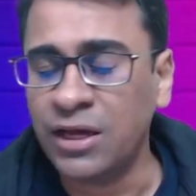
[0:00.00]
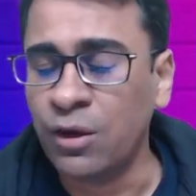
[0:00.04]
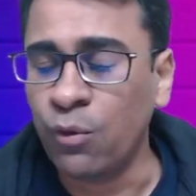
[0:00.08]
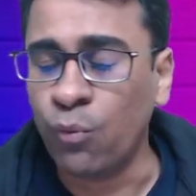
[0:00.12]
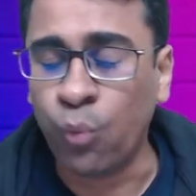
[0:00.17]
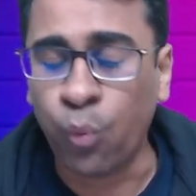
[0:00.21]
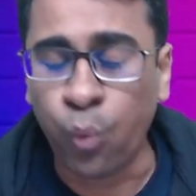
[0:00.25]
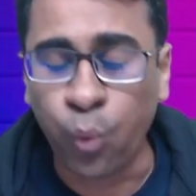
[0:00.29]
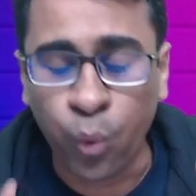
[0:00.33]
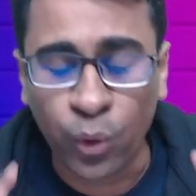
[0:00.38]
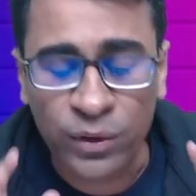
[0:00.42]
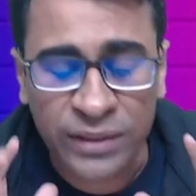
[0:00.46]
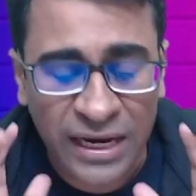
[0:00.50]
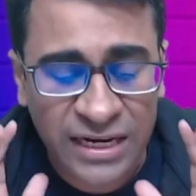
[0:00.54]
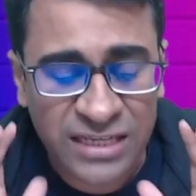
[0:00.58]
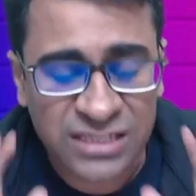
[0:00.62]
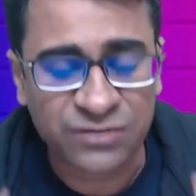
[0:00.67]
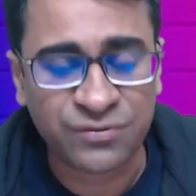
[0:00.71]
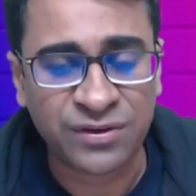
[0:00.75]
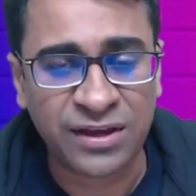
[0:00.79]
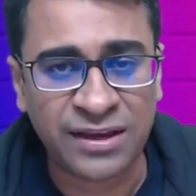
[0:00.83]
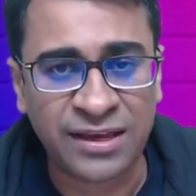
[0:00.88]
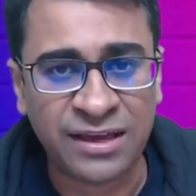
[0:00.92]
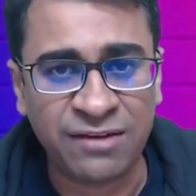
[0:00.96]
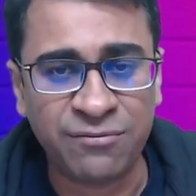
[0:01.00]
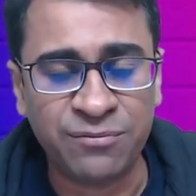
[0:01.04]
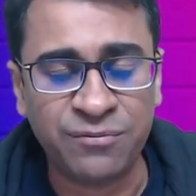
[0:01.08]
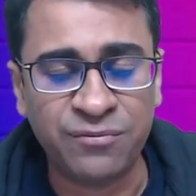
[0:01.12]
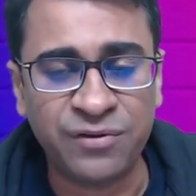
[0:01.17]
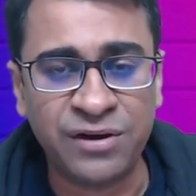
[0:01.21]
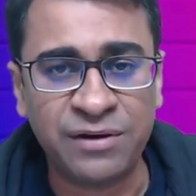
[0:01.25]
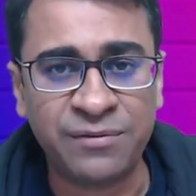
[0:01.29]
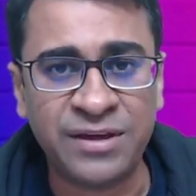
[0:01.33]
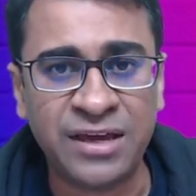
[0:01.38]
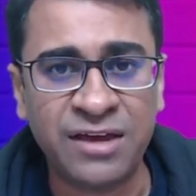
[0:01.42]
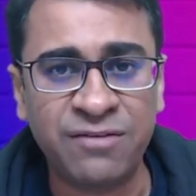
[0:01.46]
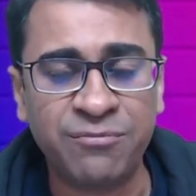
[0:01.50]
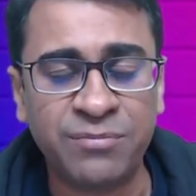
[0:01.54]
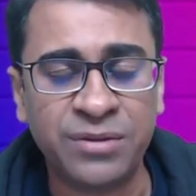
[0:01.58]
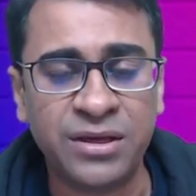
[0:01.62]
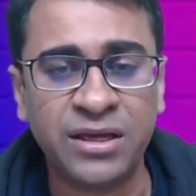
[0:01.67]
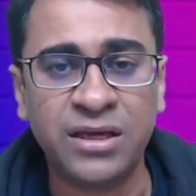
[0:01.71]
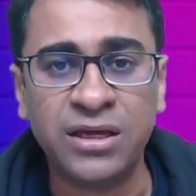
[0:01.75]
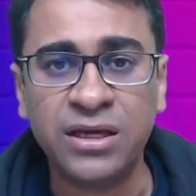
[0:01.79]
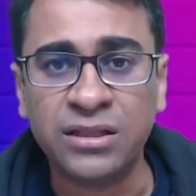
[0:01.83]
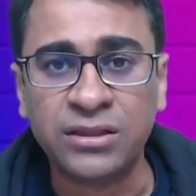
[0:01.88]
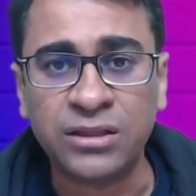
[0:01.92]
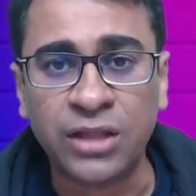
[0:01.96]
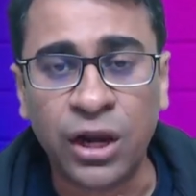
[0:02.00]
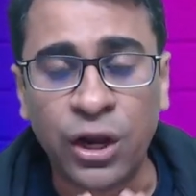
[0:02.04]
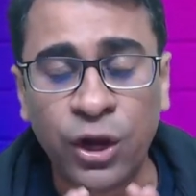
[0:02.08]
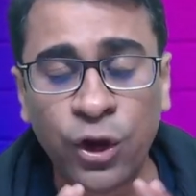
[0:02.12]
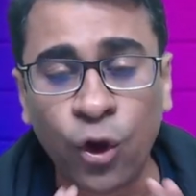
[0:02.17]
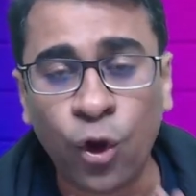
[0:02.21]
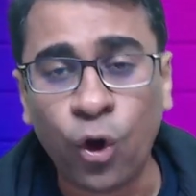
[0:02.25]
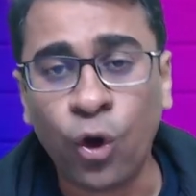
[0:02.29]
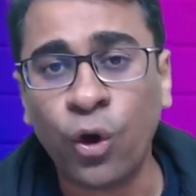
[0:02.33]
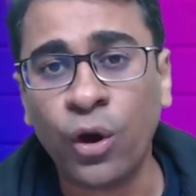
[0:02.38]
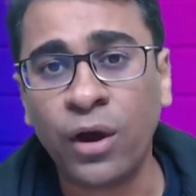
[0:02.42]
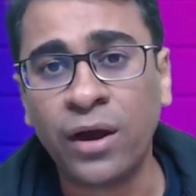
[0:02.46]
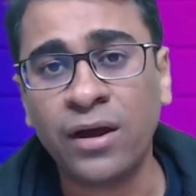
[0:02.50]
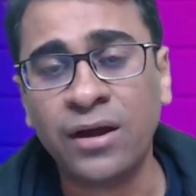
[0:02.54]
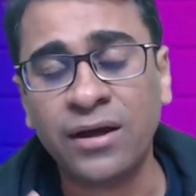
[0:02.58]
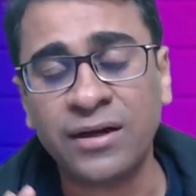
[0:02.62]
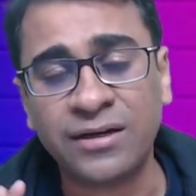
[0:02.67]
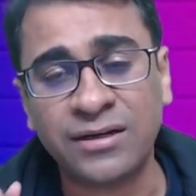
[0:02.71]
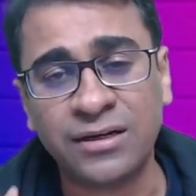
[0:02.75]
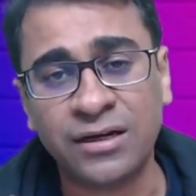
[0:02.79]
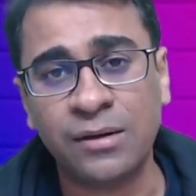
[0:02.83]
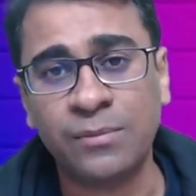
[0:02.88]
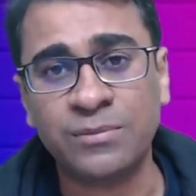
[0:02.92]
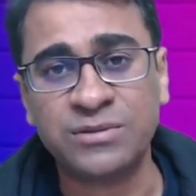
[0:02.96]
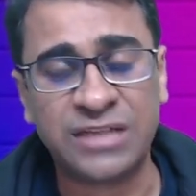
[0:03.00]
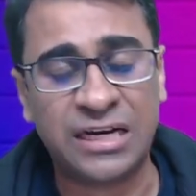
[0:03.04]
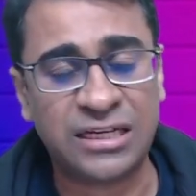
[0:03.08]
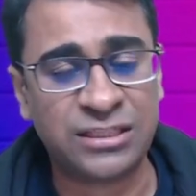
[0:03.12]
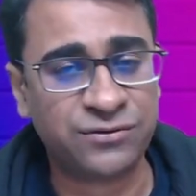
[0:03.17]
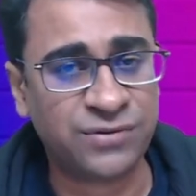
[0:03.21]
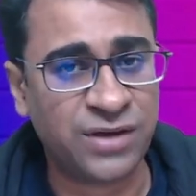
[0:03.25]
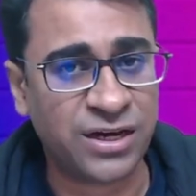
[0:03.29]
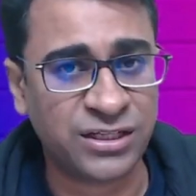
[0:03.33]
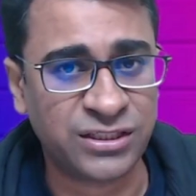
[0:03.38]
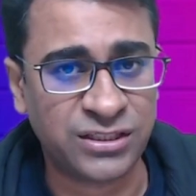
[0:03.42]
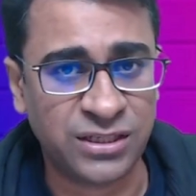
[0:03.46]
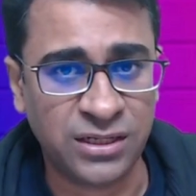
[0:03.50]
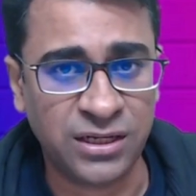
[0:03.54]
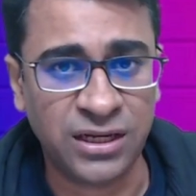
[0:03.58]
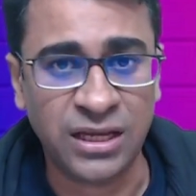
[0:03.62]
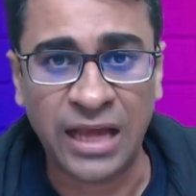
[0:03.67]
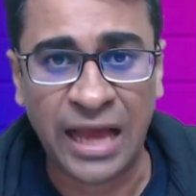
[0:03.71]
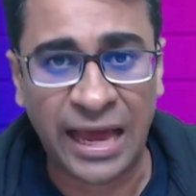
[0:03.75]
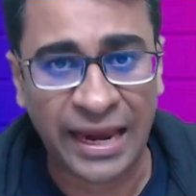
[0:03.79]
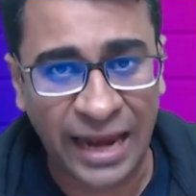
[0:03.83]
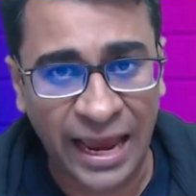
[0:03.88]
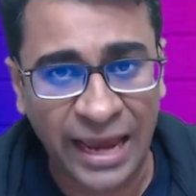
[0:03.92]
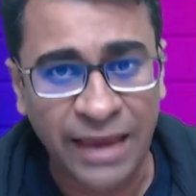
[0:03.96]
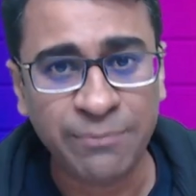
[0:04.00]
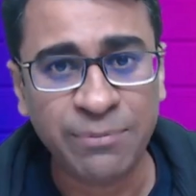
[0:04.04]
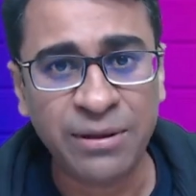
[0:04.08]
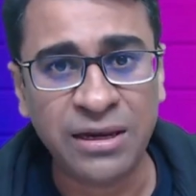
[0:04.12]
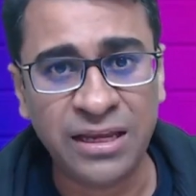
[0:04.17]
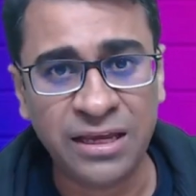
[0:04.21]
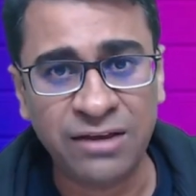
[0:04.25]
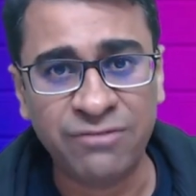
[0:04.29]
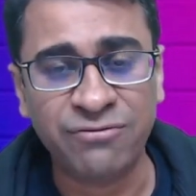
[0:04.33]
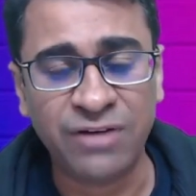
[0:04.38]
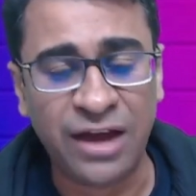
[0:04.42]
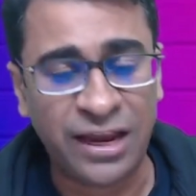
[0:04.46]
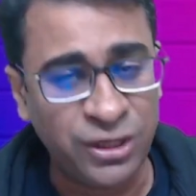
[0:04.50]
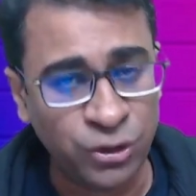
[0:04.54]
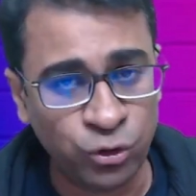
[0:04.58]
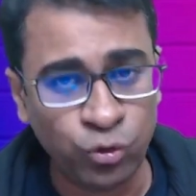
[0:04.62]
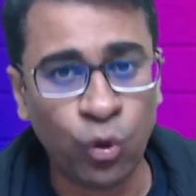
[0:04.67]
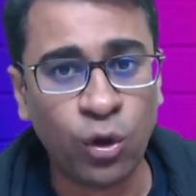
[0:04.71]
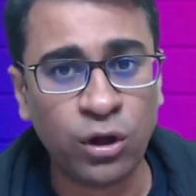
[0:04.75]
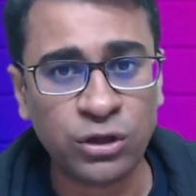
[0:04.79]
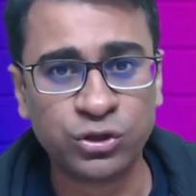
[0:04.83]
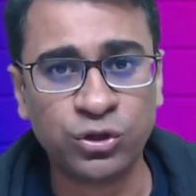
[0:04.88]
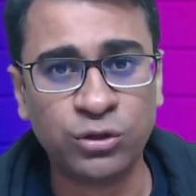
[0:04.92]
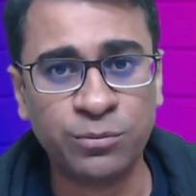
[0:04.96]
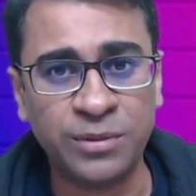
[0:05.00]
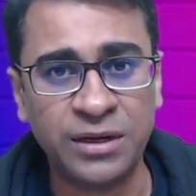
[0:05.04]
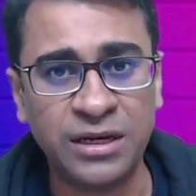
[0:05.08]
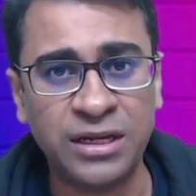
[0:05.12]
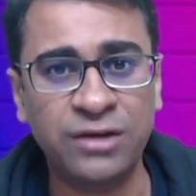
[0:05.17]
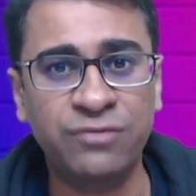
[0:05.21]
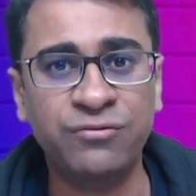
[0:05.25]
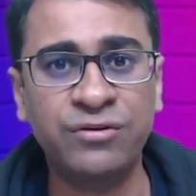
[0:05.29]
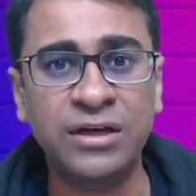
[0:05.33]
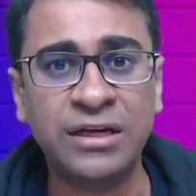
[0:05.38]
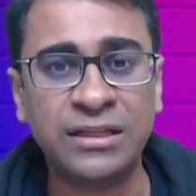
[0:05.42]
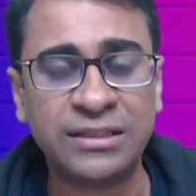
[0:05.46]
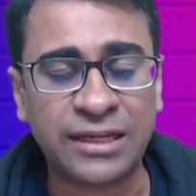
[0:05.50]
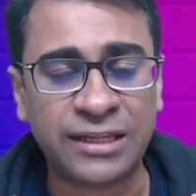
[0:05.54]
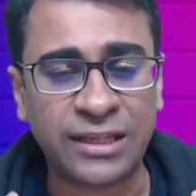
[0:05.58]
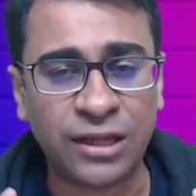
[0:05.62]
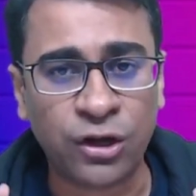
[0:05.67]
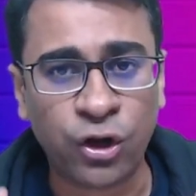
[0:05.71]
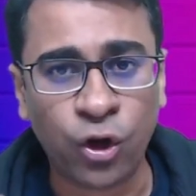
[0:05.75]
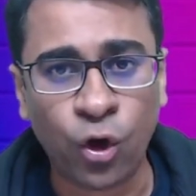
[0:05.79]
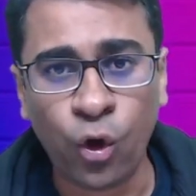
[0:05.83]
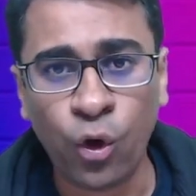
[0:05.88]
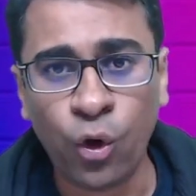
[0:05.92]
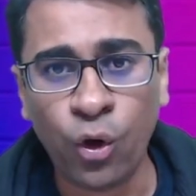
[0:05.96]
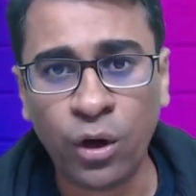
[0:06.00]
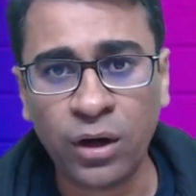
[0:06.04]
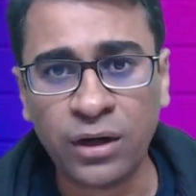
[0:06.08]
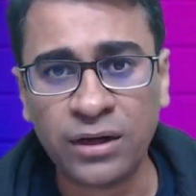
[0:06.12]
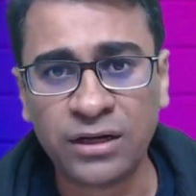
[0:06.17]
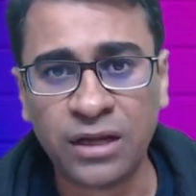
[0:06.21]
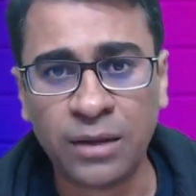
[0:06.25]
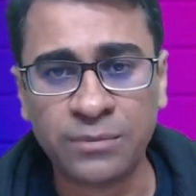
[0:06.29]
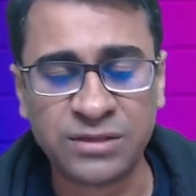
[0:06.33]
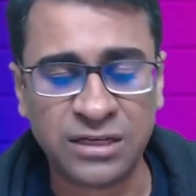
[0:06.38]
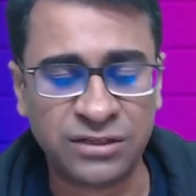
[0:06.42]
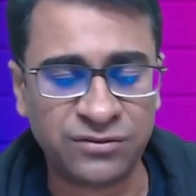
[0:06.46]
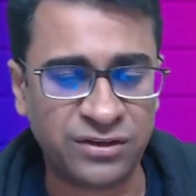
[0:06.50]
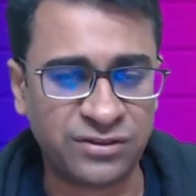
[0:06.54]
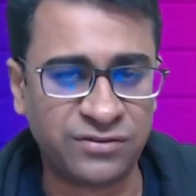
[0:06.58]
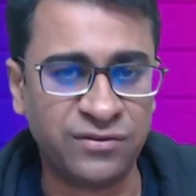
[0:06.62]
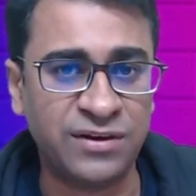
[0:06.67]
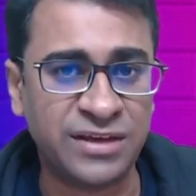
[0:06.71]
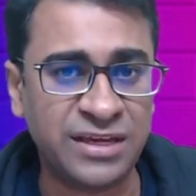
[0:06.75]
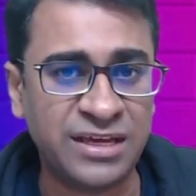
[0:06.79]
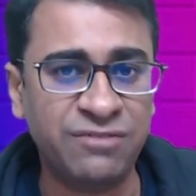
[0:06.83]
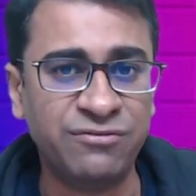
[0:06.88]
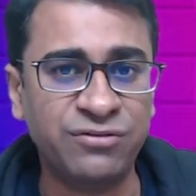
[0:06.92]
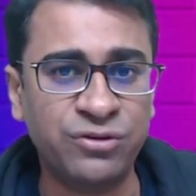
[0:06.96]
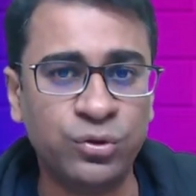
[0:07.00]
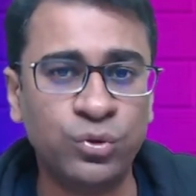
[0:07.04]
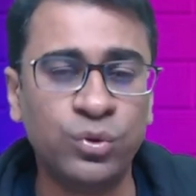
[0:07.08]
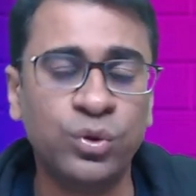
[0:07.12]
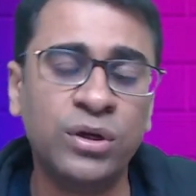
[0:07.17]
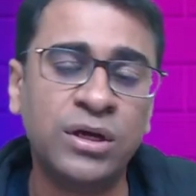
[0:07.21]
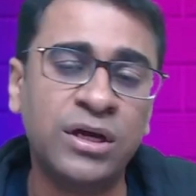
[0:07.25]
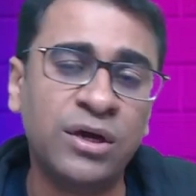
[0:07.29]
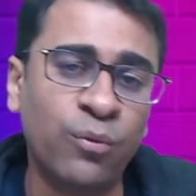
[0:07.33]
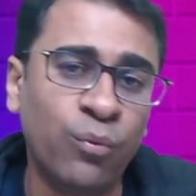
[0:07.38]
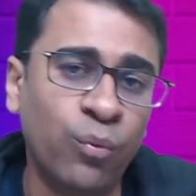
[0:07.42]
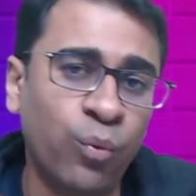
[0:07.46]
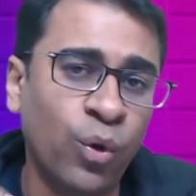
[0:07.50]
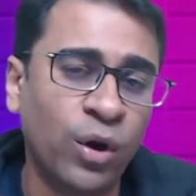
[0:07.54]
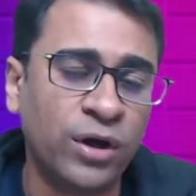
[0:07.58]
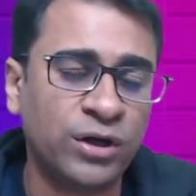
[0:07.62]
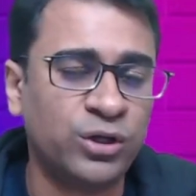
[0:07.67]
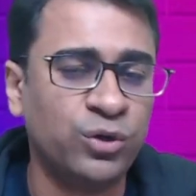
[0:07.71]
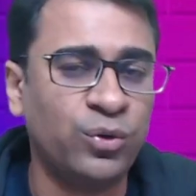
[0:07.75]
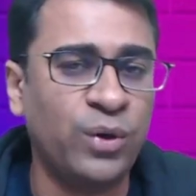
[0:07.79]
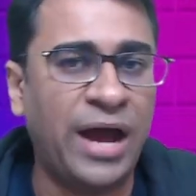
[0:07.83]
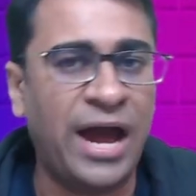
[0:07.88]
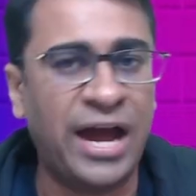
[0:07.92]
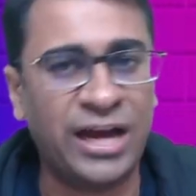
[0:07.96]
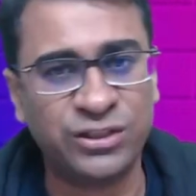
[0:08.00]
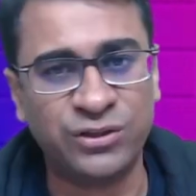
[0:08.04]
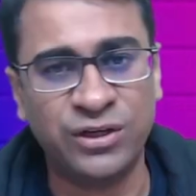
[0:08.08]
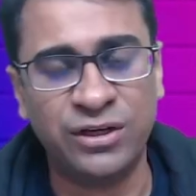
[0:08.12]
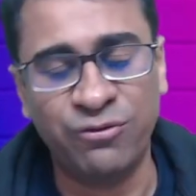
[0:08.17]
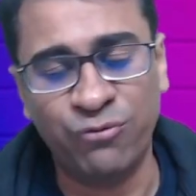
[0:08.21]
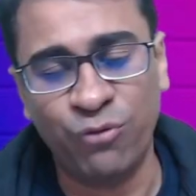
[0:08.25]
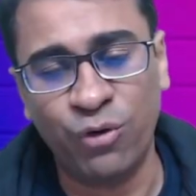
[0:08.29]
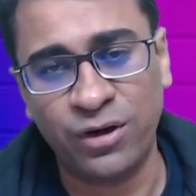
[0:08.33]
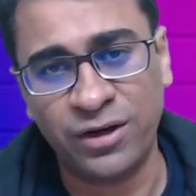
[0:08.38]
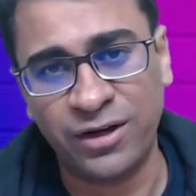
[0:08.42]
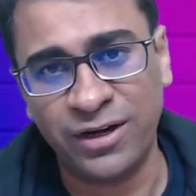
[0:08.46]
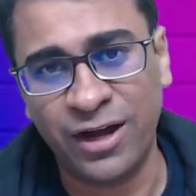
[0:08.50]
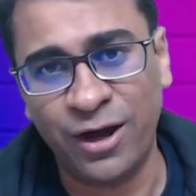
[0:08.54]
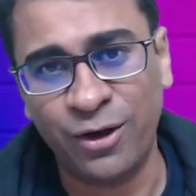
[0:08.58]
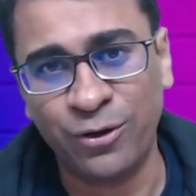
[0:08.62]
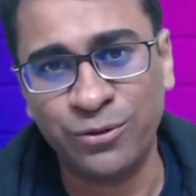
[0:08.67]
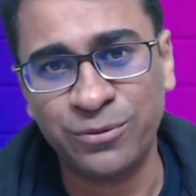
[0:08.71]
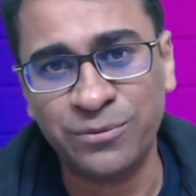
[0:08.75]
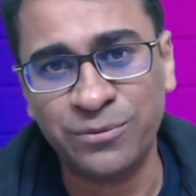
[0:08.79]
that will give me the long-term satisfaction. And I believe, and you all should believe, that the long-term satisfaction will give you what you actually want now.